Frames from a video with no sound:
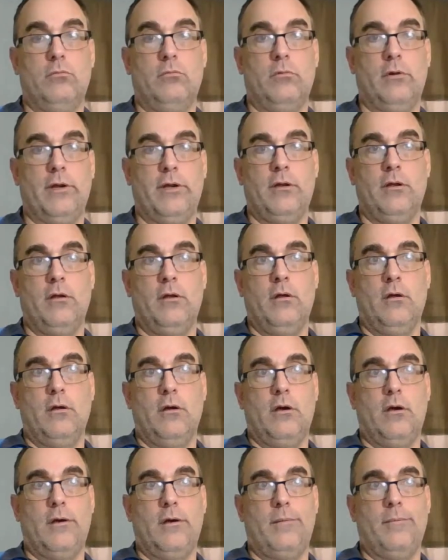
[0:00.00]
Right?
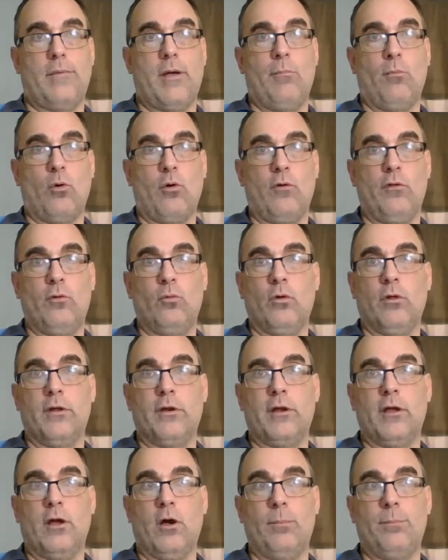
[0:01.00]
Um, I'm more than willing
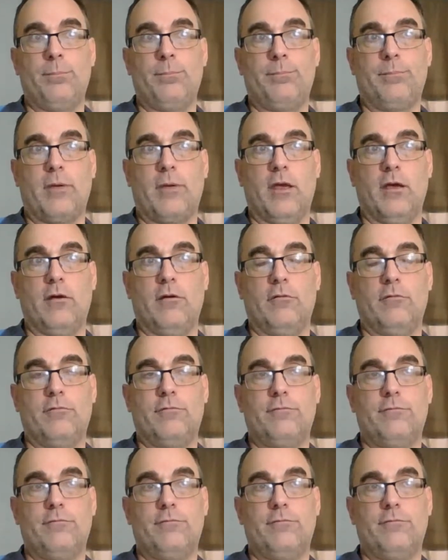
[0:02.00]
to help give